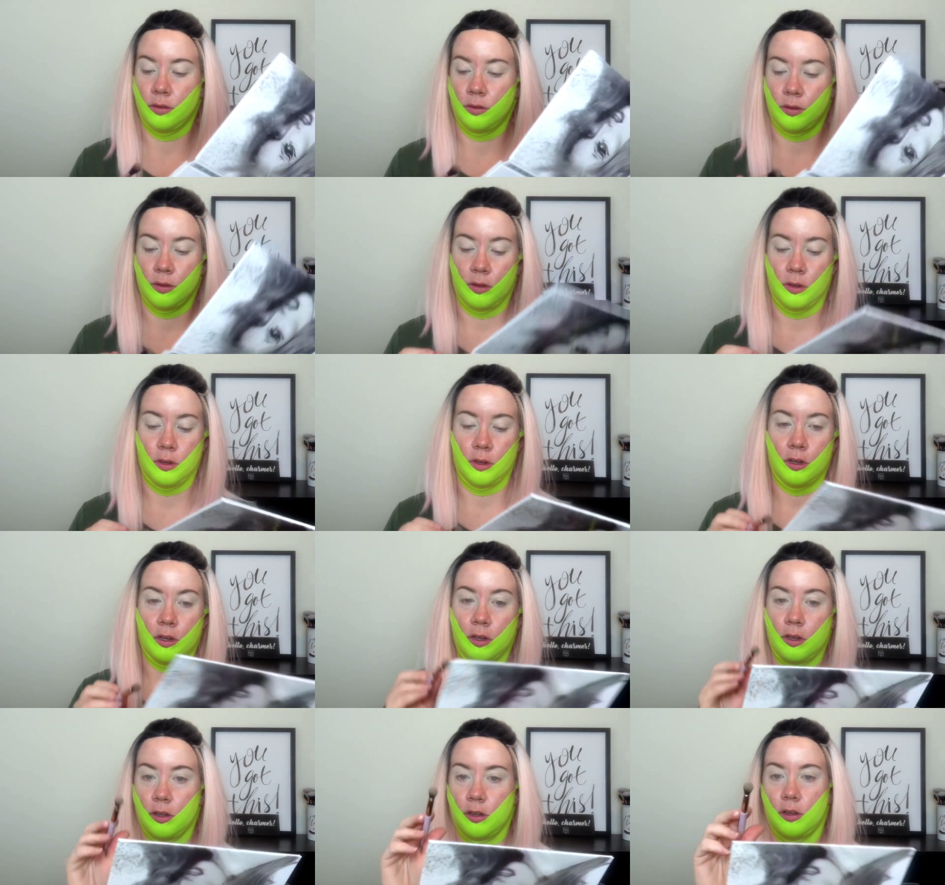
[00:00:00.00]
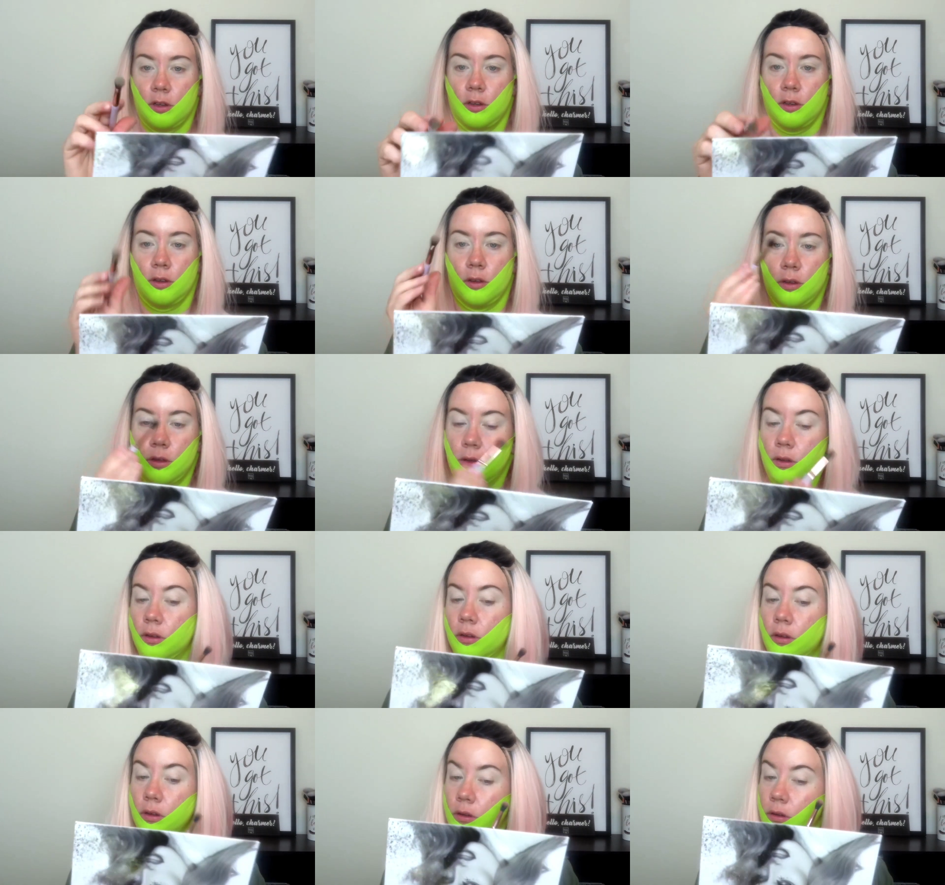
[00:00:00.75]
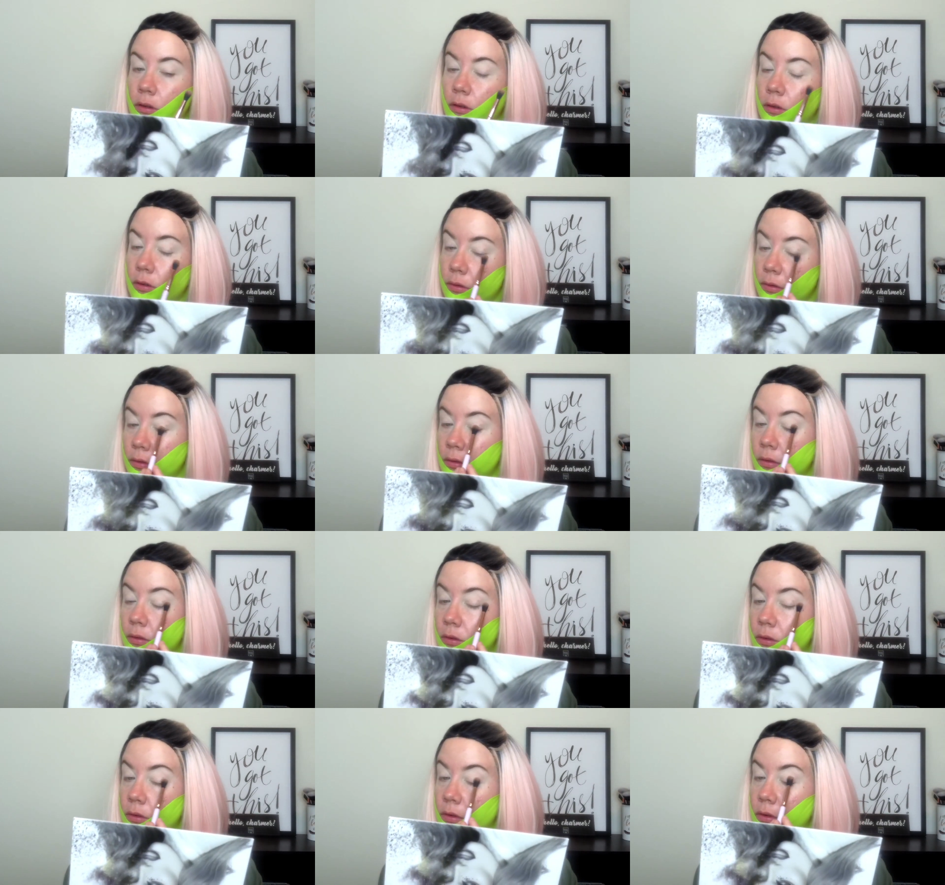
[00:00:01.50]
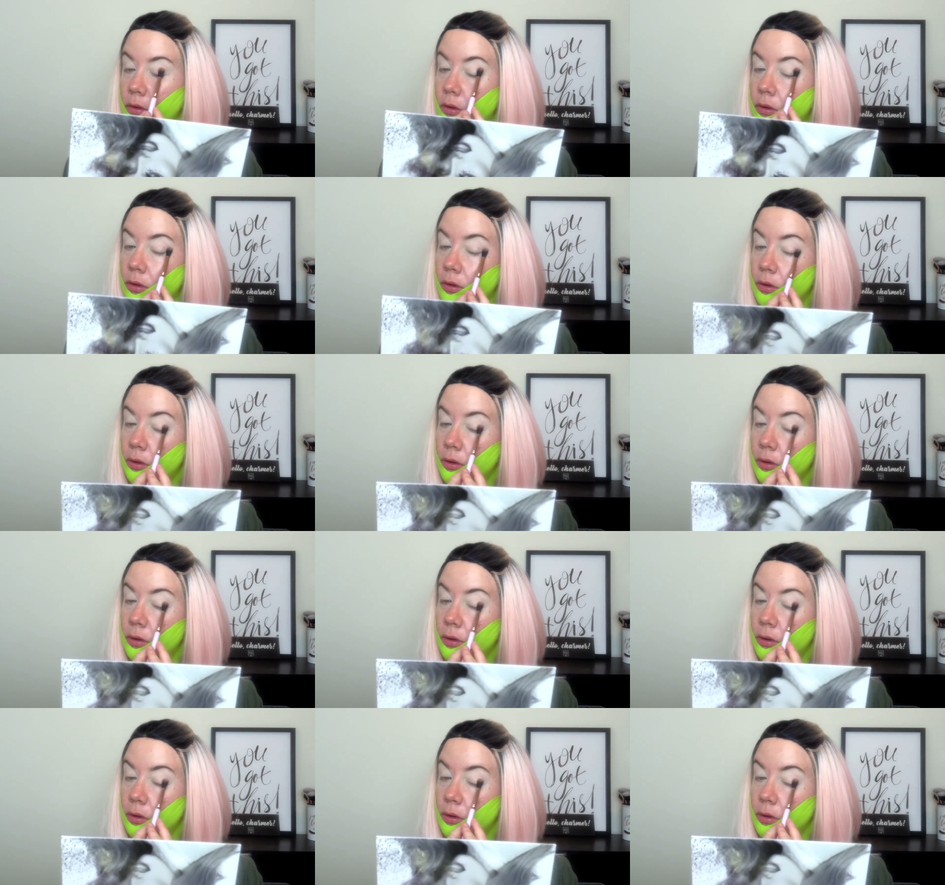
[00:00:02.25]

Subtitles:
Nobody speaks.